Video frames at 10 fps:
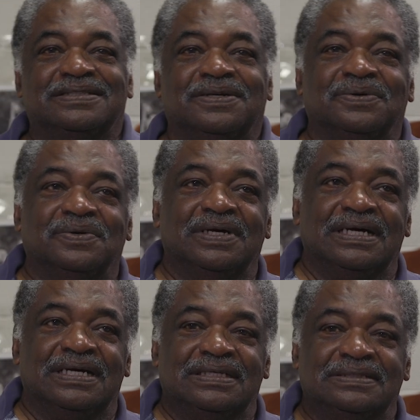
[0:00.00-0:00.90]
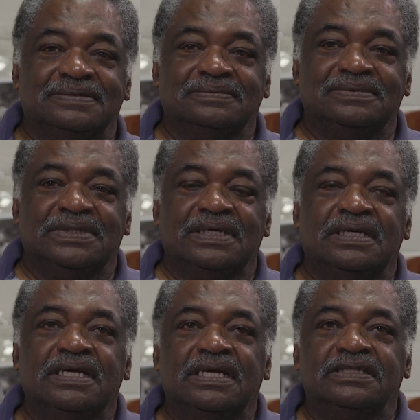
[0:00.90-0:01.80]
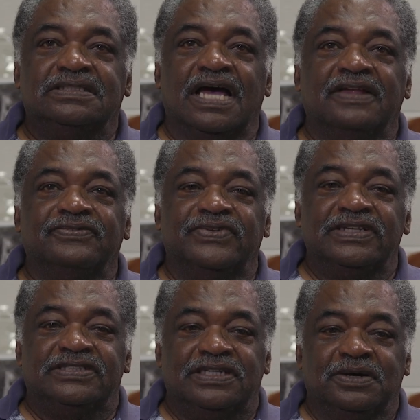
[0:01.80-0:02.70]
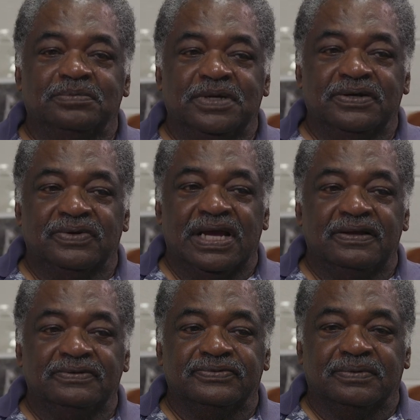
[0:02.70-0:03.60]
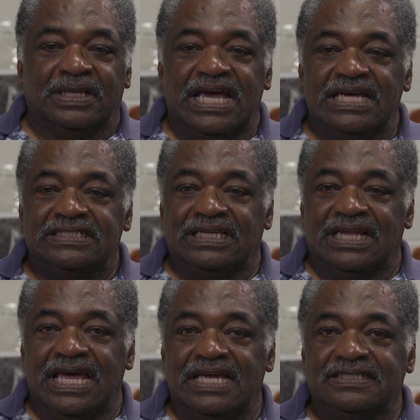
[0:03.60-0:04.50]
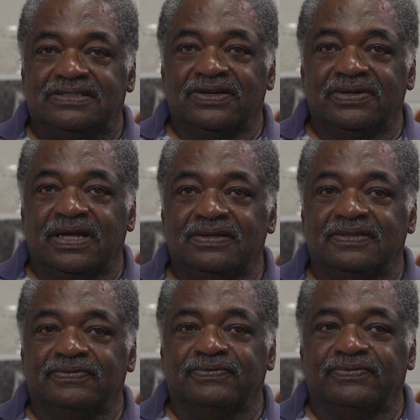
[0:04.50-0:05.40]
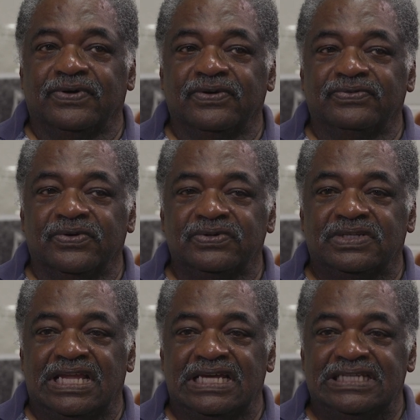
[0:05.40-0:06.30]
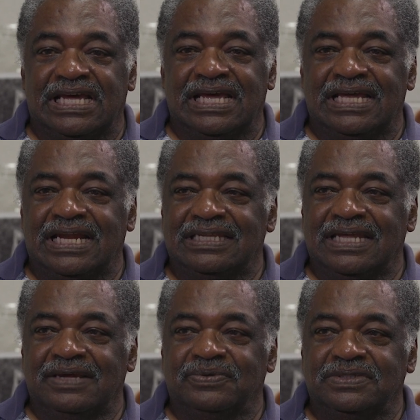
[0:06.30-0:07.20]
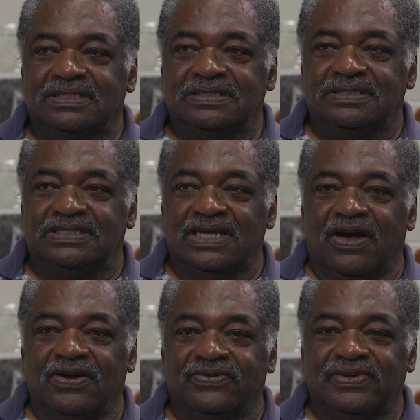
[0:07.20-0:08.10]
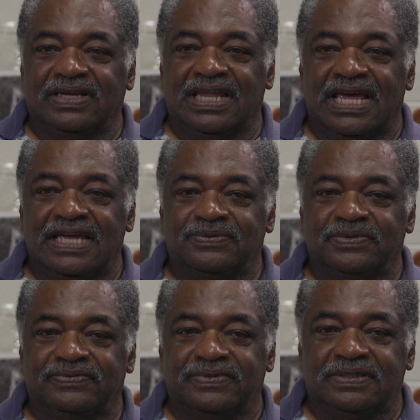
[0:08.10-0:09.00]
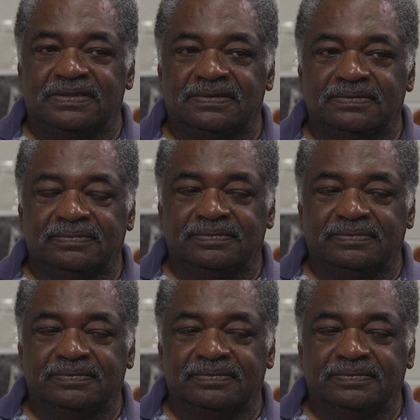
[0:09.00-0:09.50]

So John Fitch showed me around from class to class. Turned out the very first class I had, I think, was a geography class with the